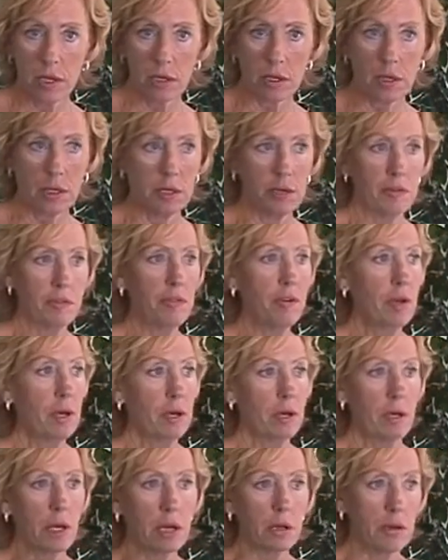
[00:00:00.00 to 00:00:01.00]
kind of
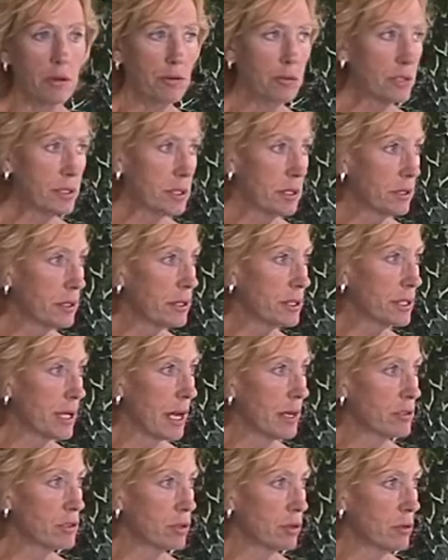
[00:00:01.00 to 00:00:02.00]
get used to the
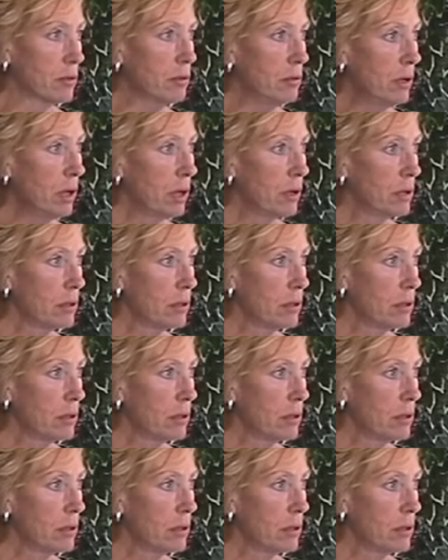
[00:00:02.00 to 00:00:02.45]
schedule.